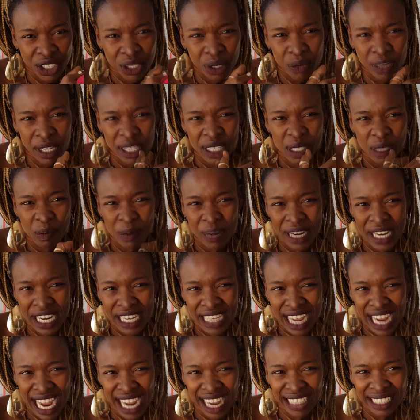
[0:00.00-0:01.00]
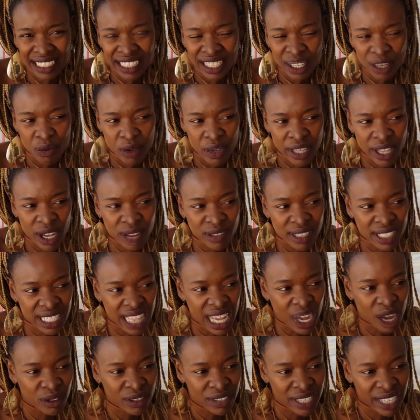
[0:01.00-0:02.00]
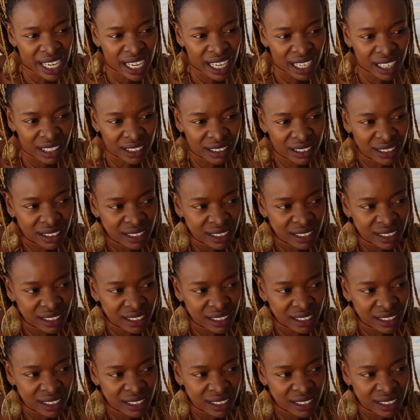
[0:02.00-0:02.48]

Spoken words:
to explain acting without sounding